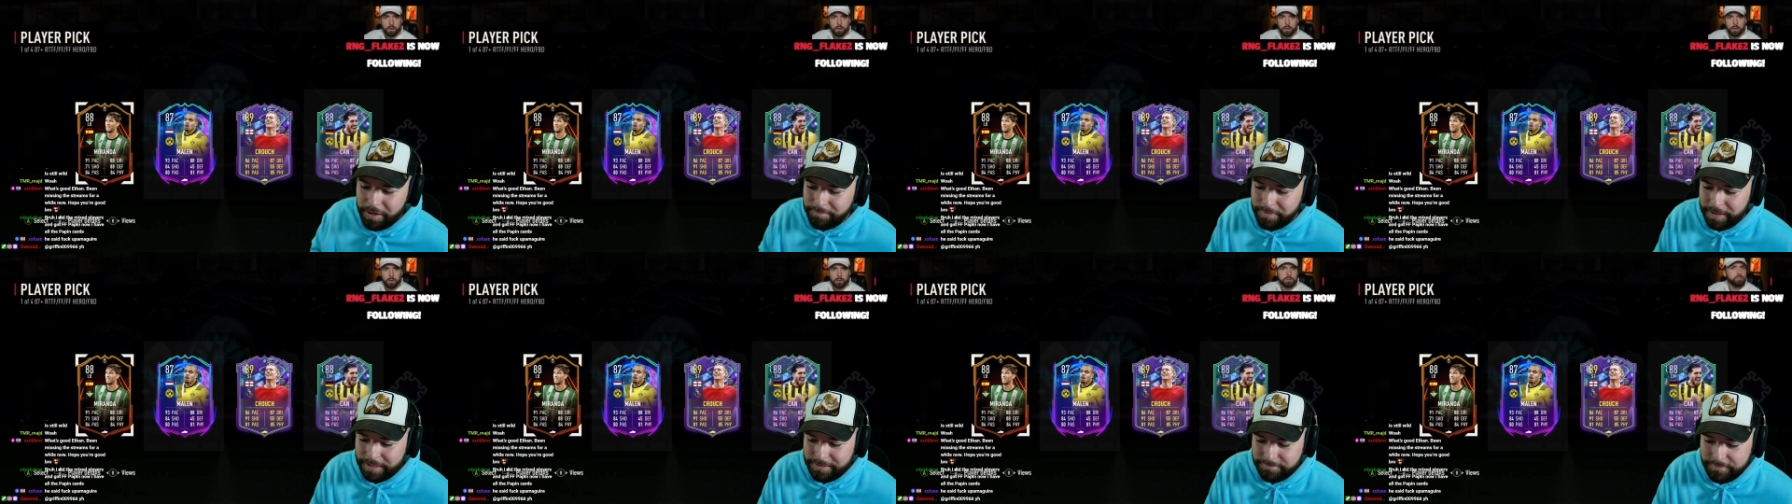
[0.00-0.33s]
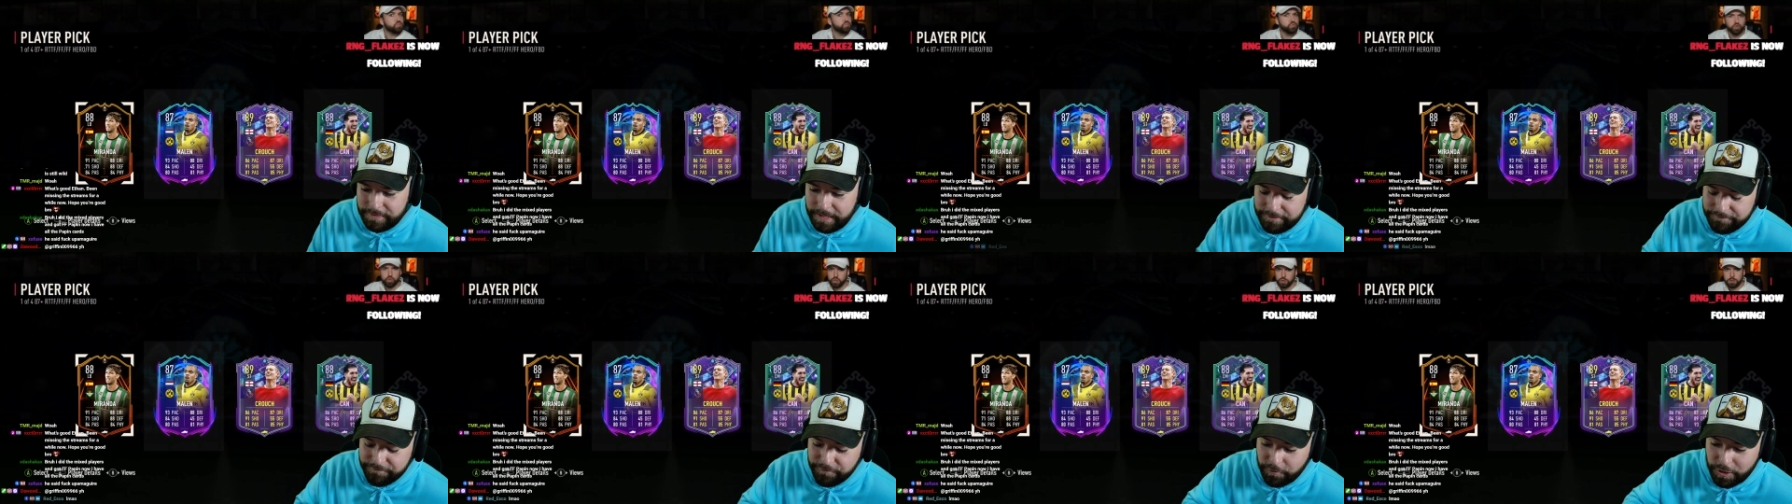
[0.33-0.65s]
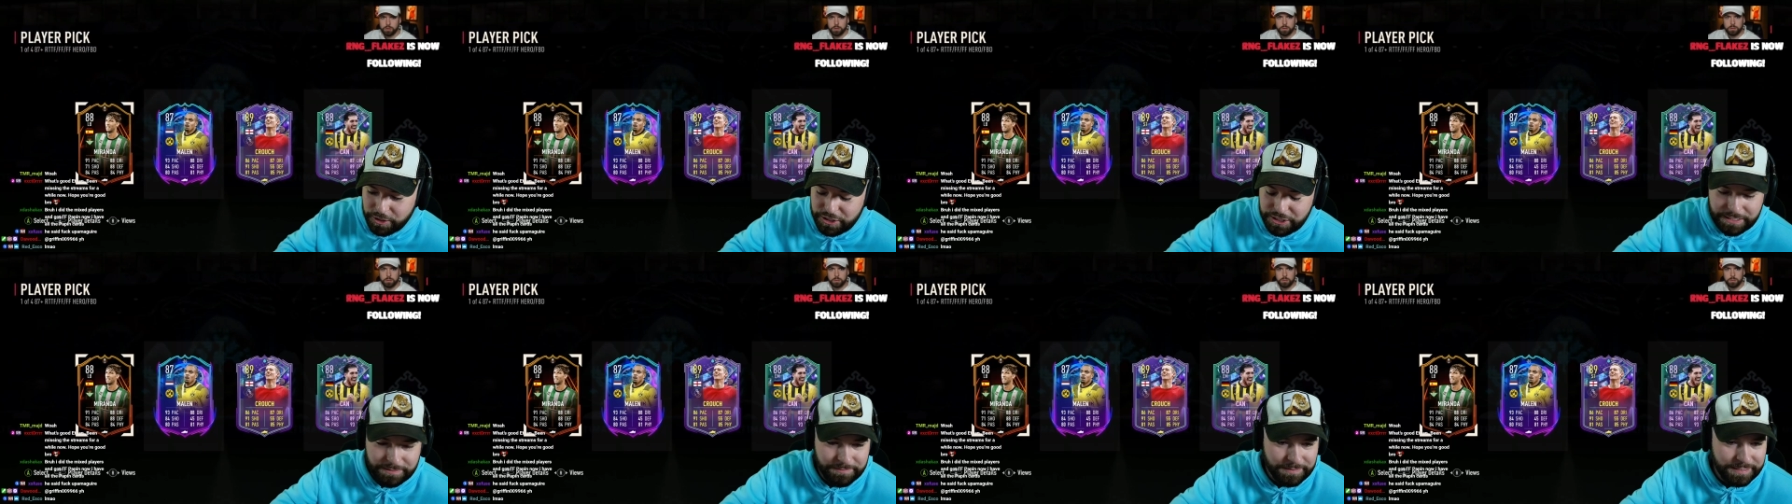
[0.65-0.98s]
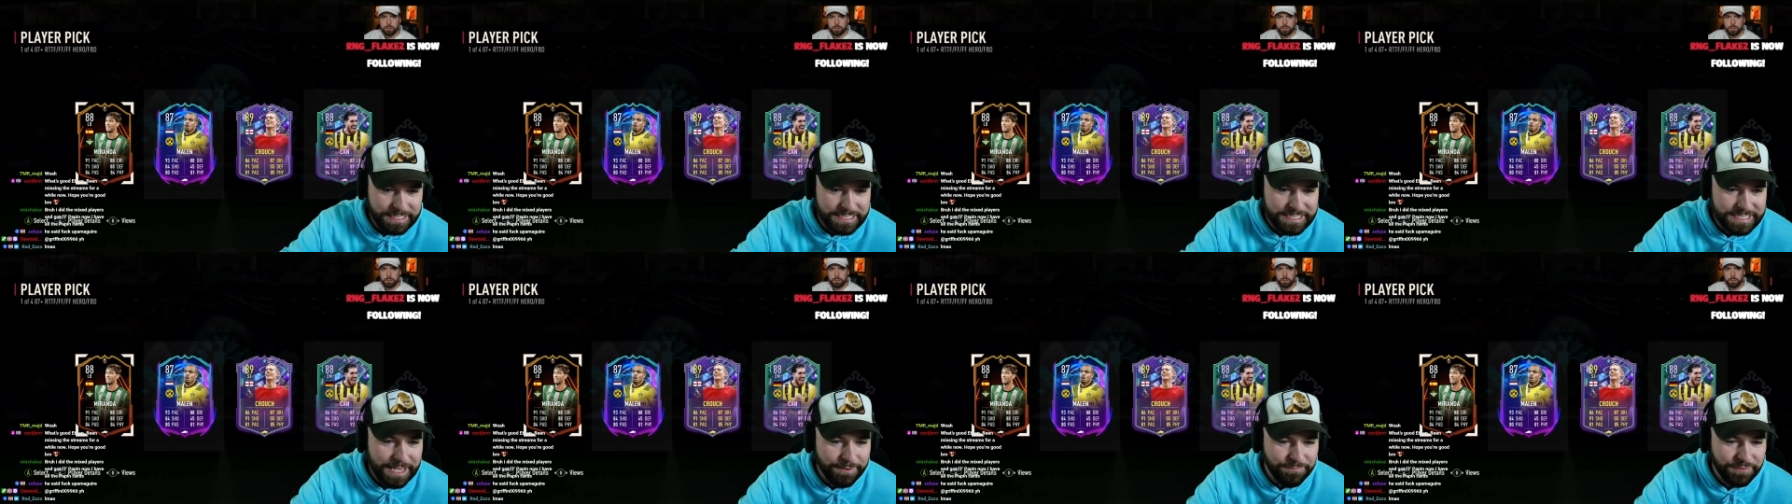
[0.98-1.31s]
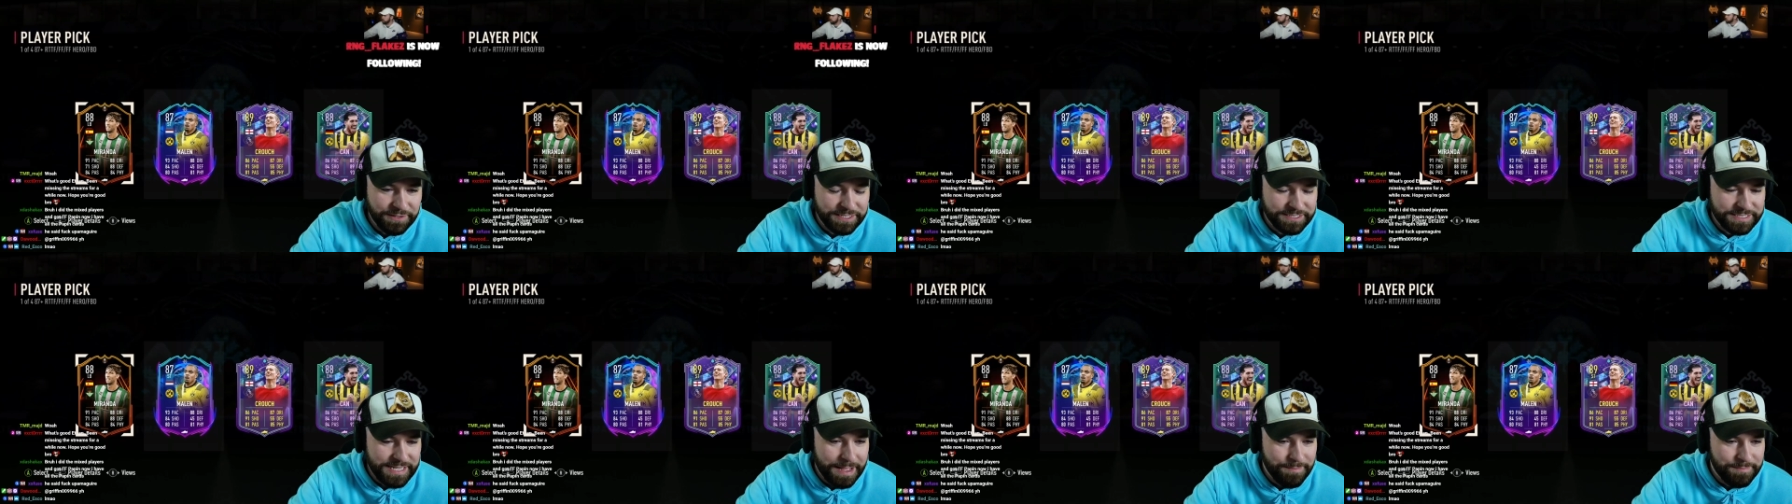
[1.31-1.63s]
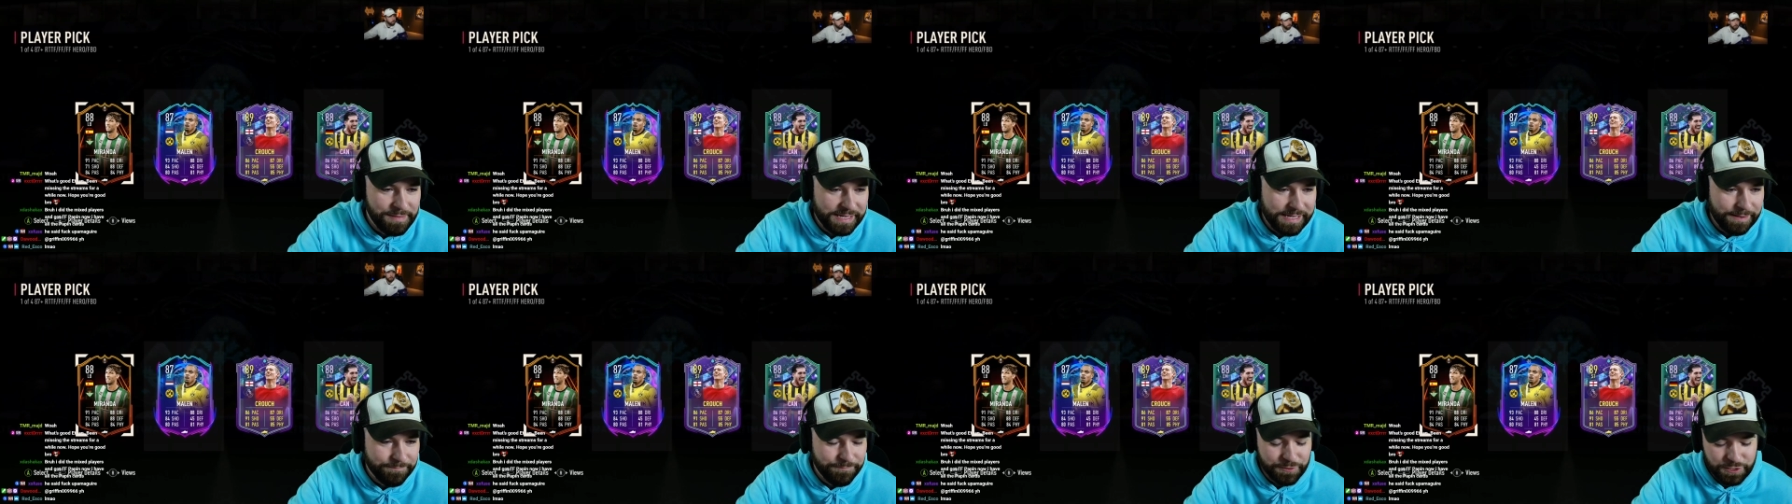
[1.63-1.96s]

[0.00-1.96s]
but unfortunately, he definitely does not make up for